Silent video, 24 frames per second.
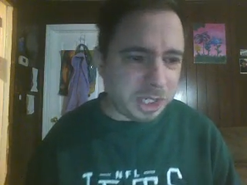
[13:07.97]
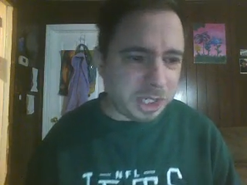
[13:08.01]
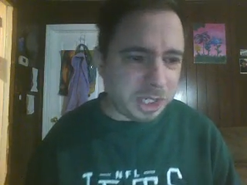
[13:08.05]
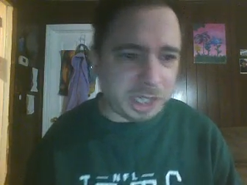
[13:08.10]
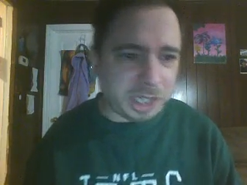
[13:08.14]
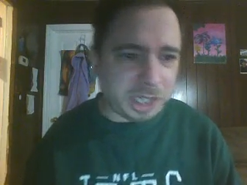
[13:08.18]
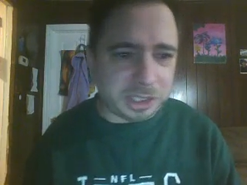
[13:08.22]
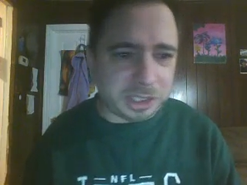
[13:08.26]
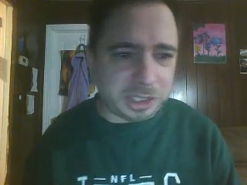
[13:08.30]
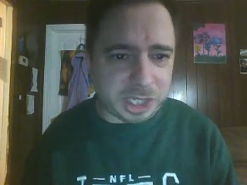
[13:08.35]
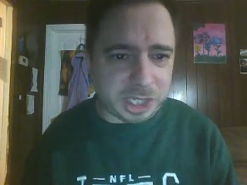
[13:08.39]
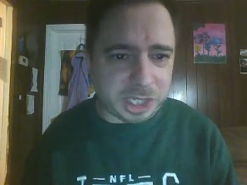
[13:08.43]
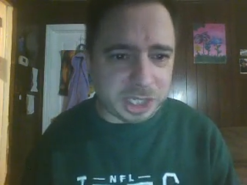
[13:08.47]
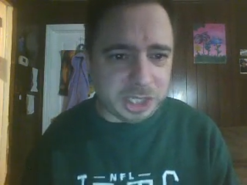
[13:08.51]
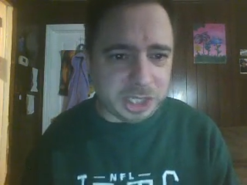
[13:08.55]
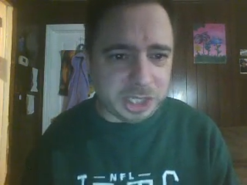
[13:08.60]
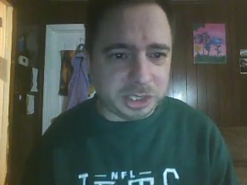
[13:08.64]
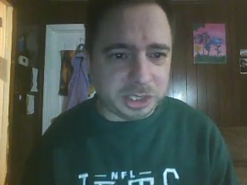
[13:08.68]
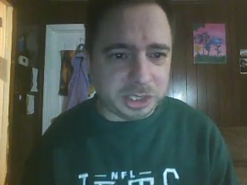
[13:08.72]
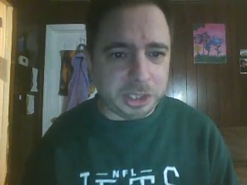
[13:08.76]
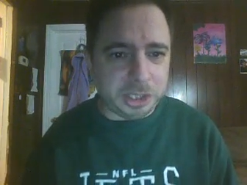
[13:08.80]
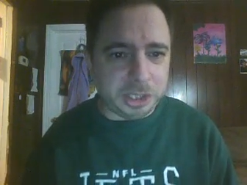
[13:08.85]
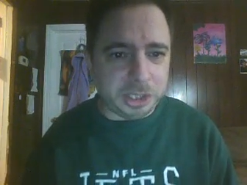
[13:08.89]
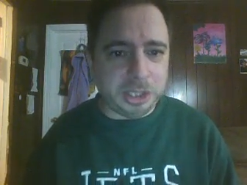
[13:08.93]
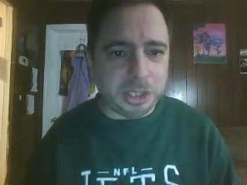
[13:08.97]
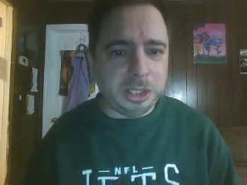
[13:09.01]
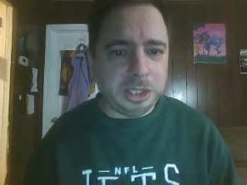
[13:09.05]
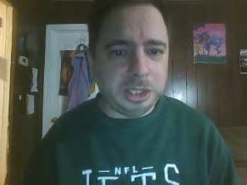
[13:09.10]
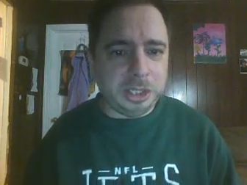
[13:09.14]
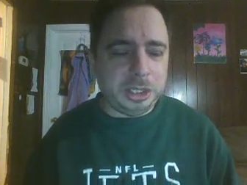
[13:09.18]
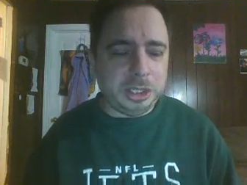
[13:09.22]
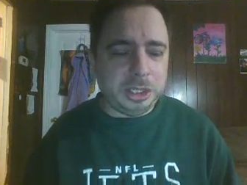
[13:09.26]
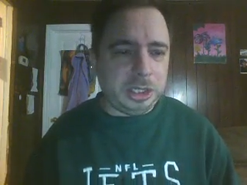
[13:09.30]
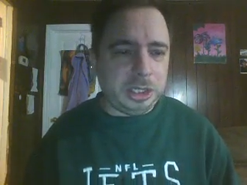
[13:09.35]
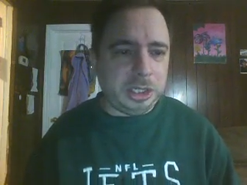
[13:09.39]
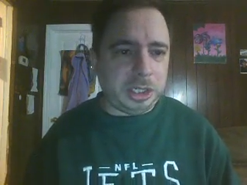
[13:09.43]
kind of teasing,
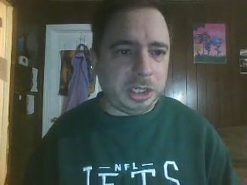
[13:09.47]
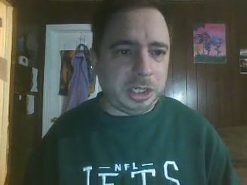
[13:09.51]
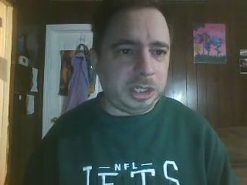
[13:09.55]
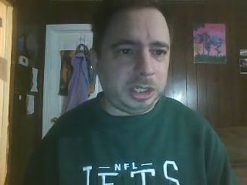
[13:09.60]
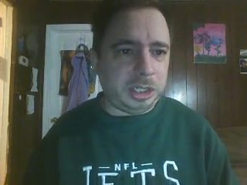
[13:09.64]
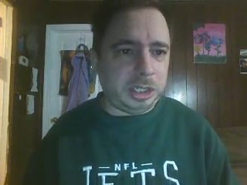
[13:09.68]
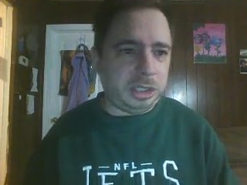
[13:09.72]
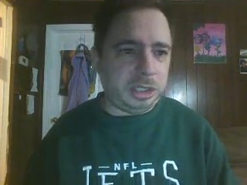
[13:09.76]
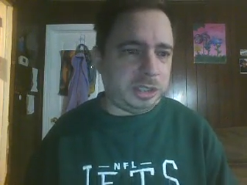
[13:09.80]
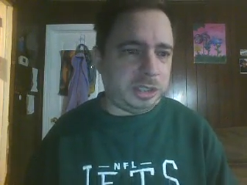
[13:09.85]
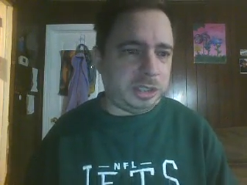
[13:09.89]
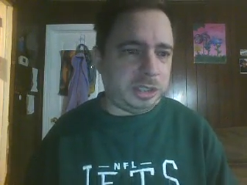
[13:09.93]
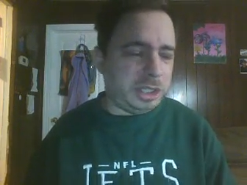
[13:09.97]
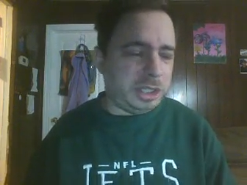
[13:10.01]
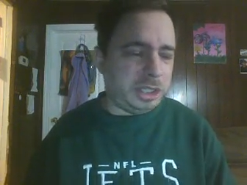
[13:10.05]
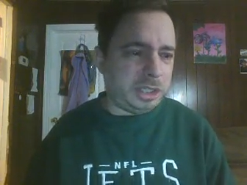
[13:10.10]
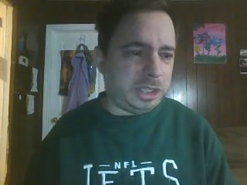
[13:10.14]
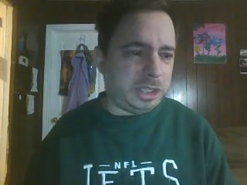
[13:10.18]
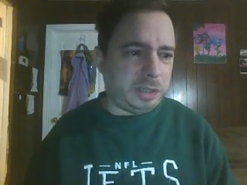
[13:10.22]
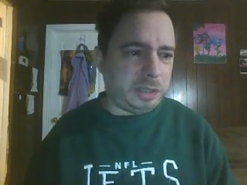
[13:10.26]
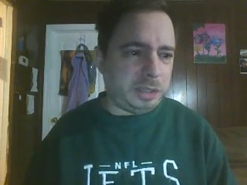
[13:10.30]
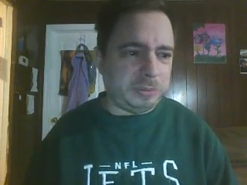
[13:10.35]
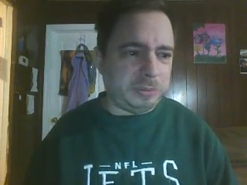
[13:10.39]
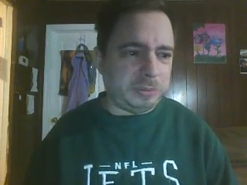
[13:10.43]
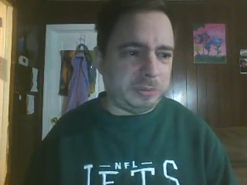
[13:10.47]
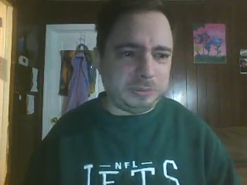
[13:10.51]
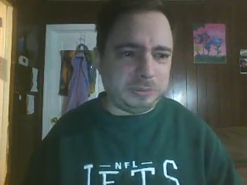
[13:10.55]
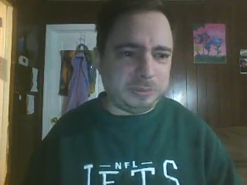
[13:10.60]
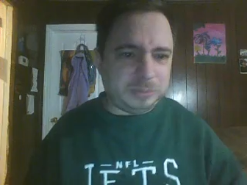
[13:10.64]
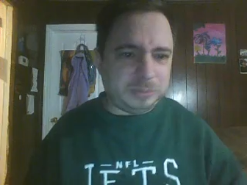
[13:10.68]
uh, teasing and